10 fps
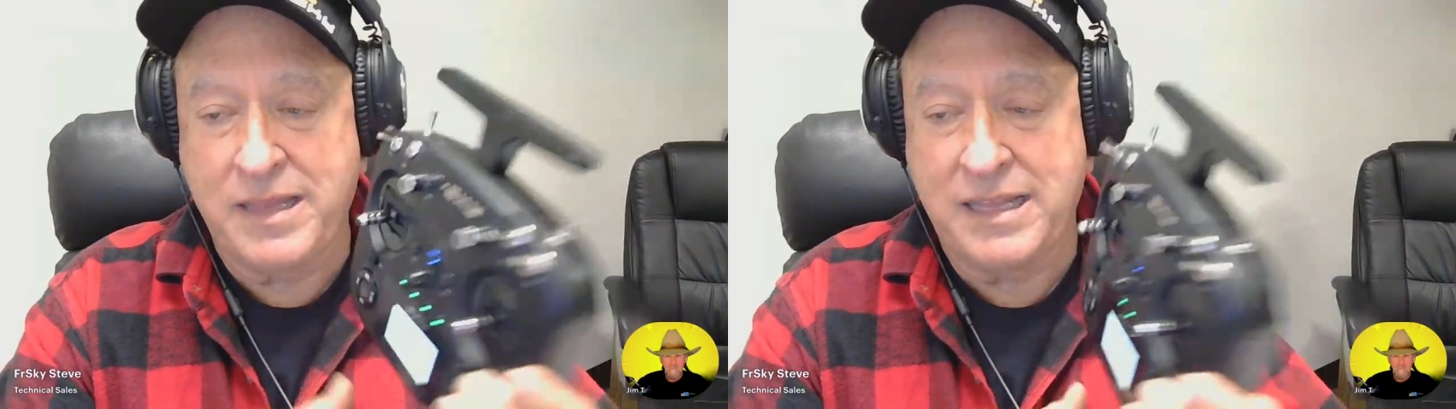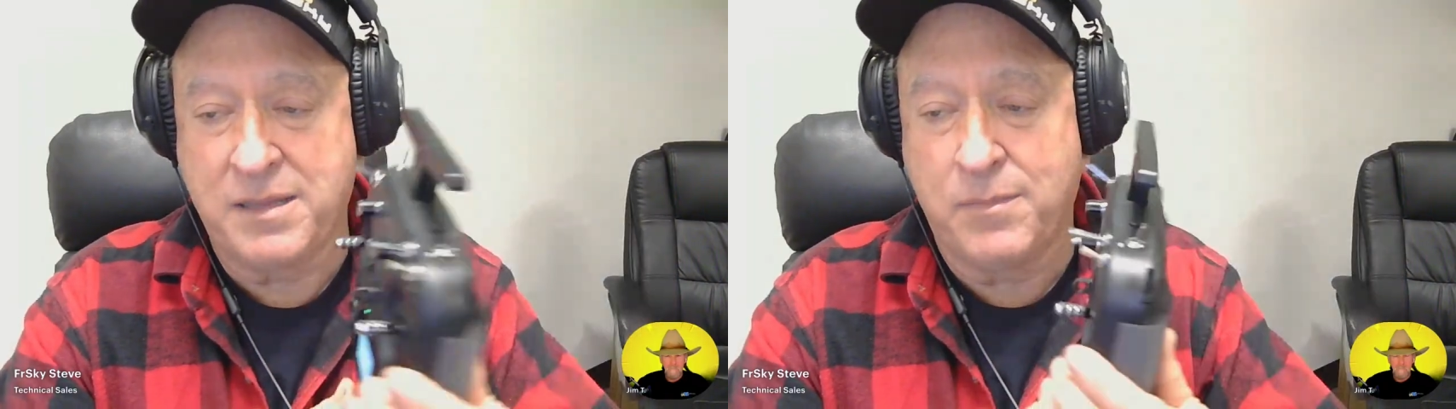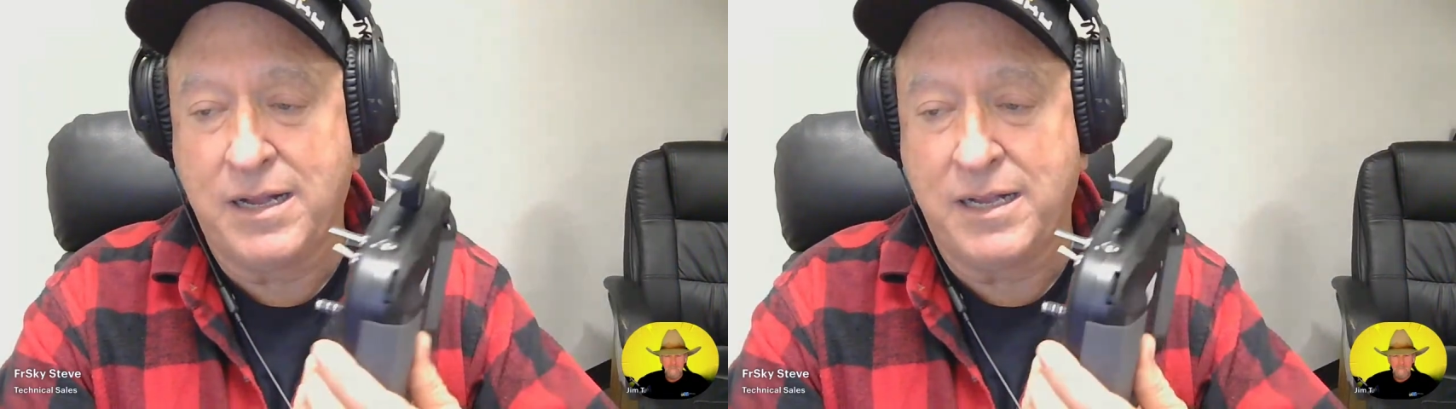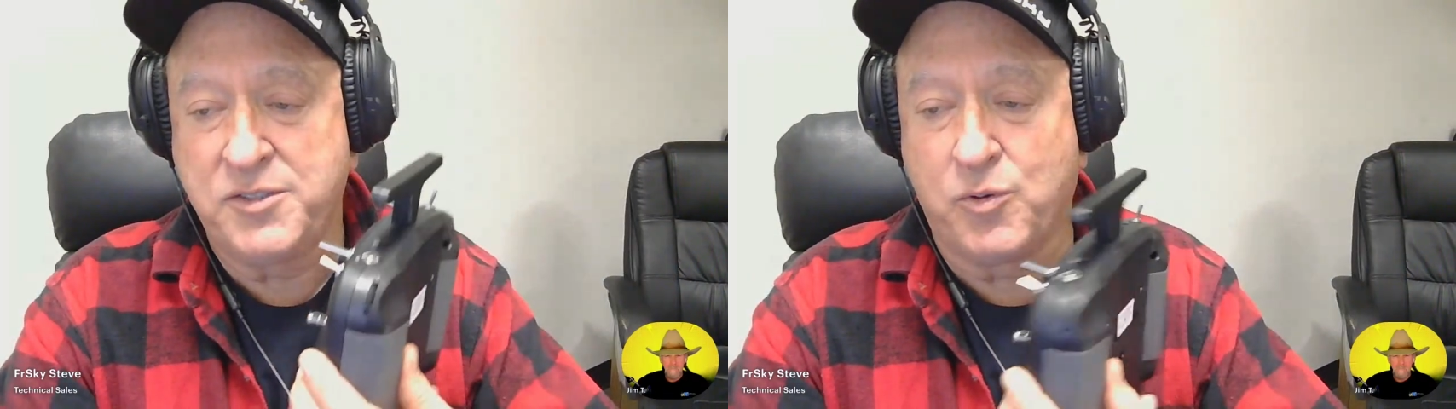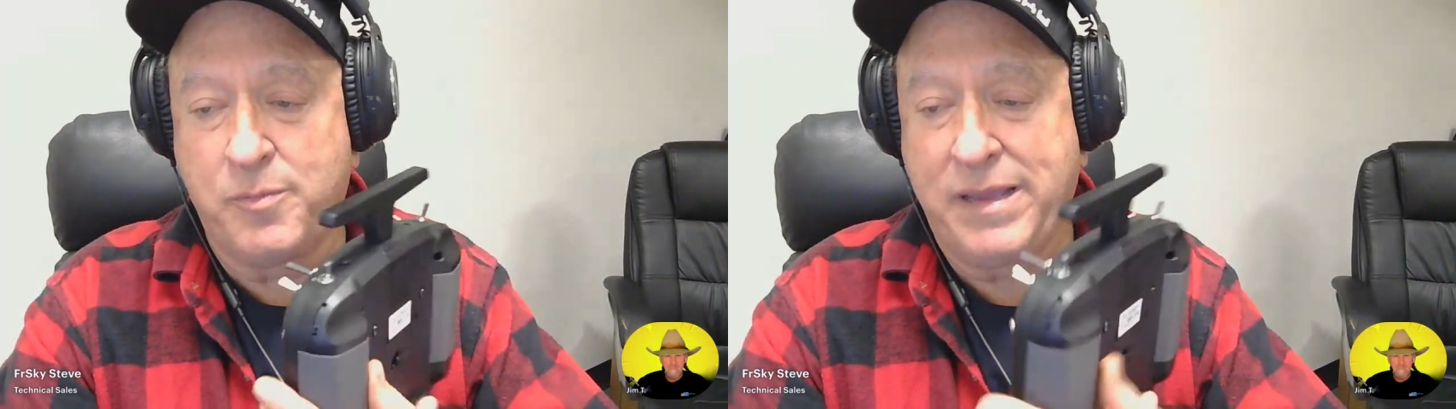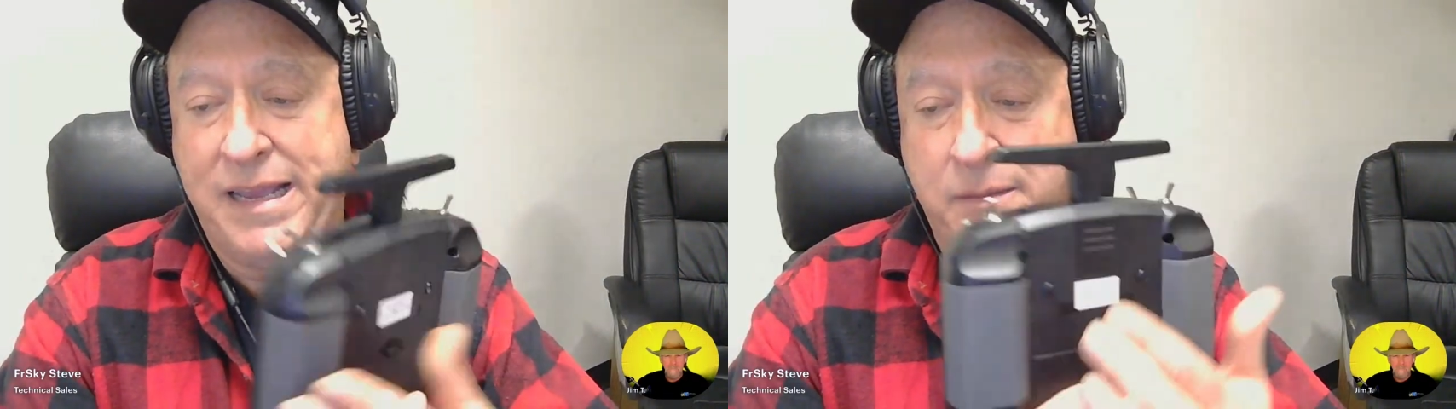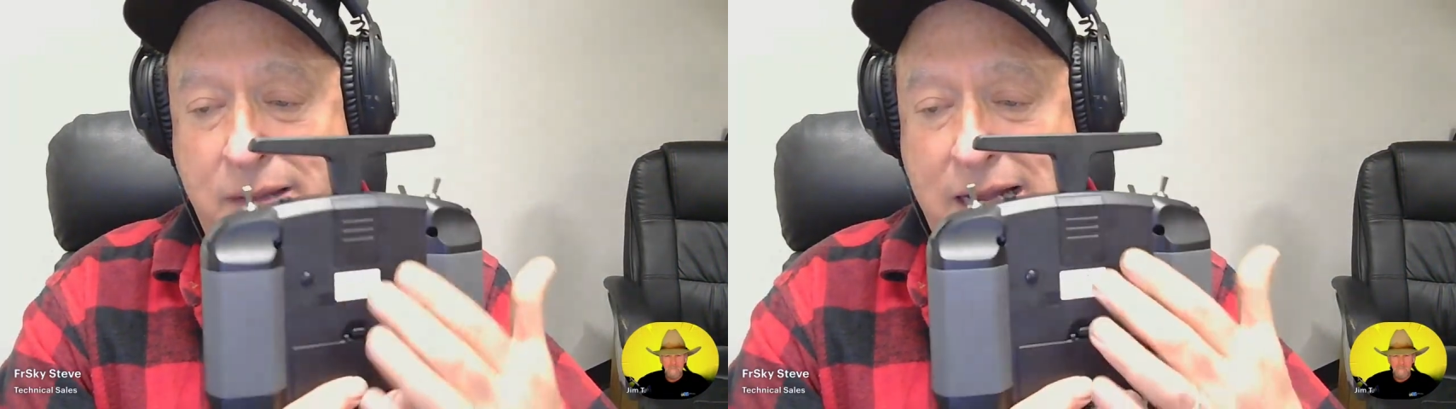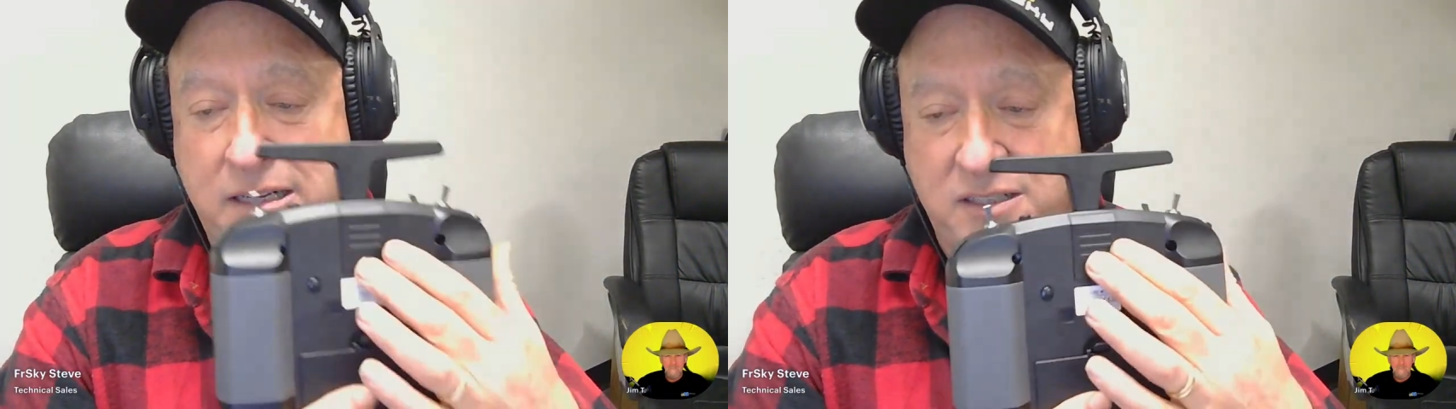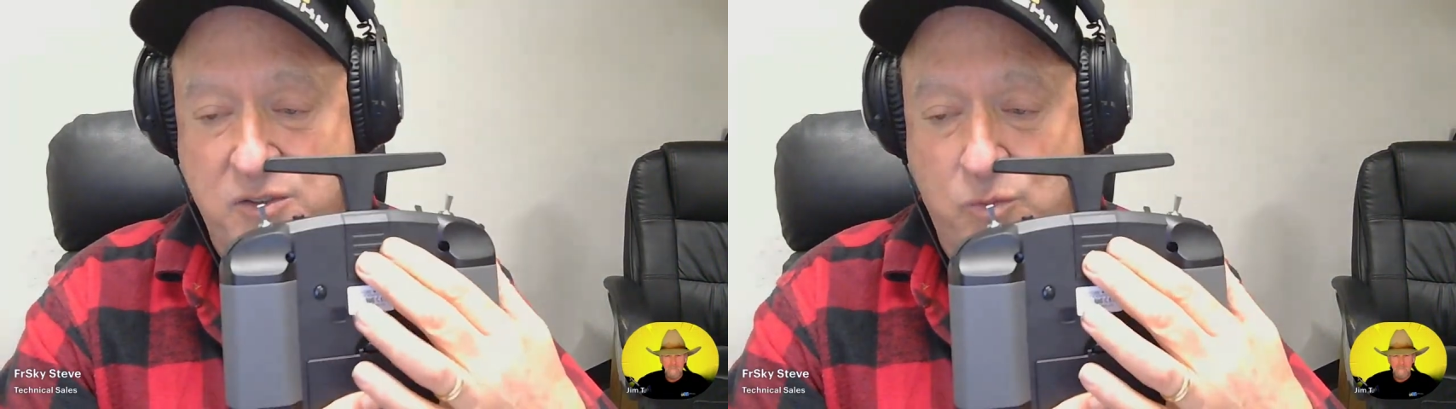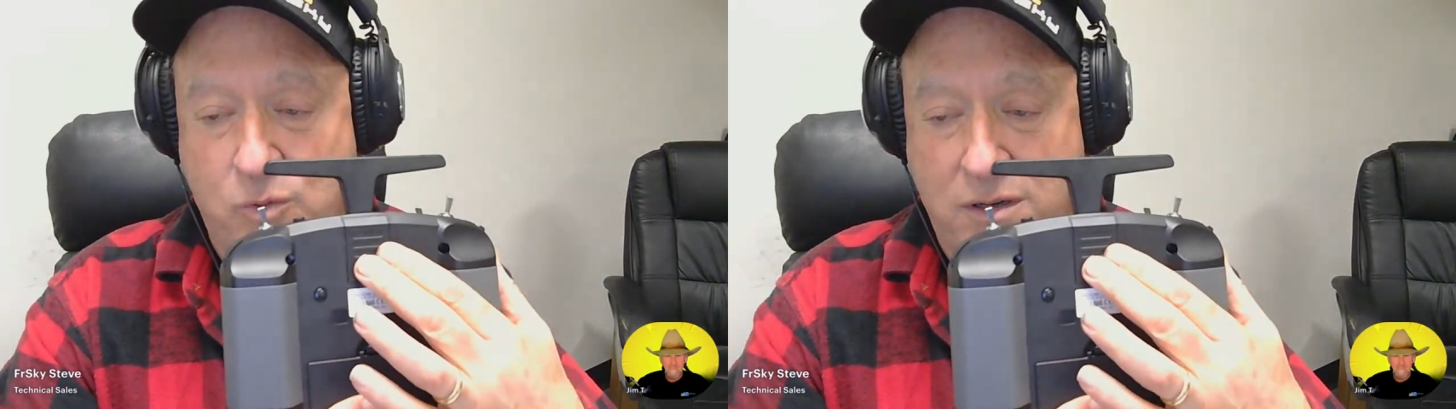that the module bay in the back does
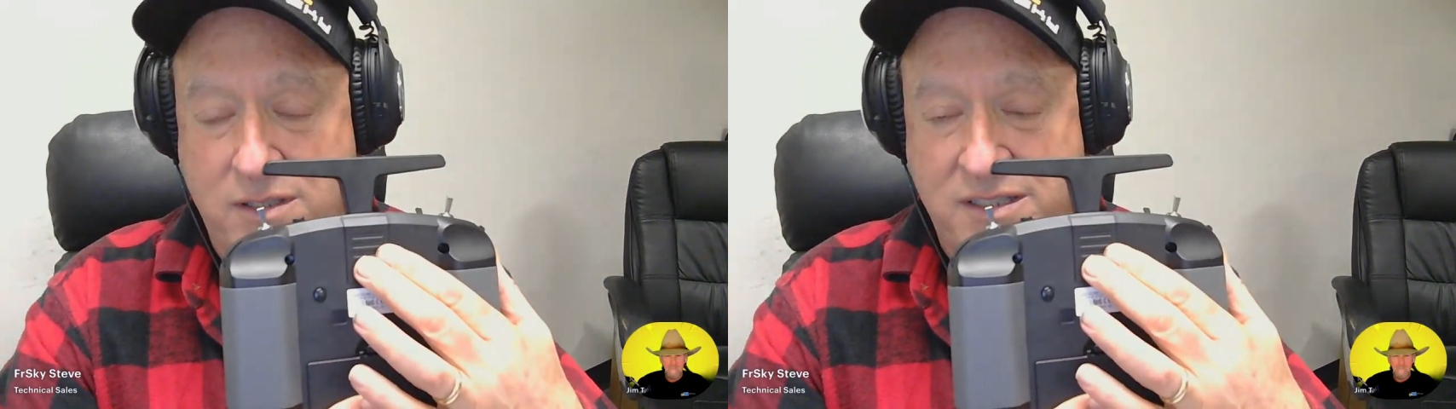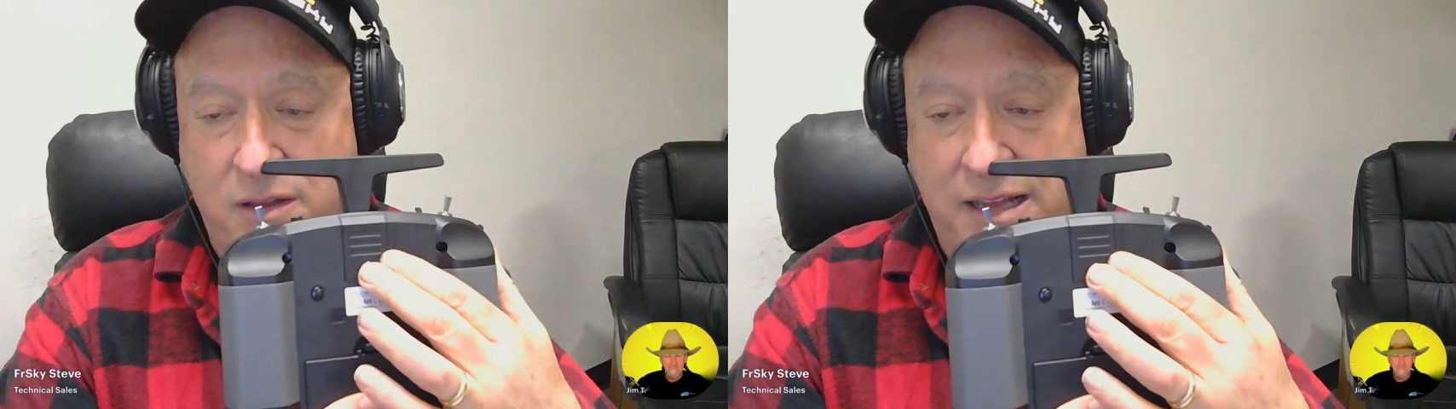work so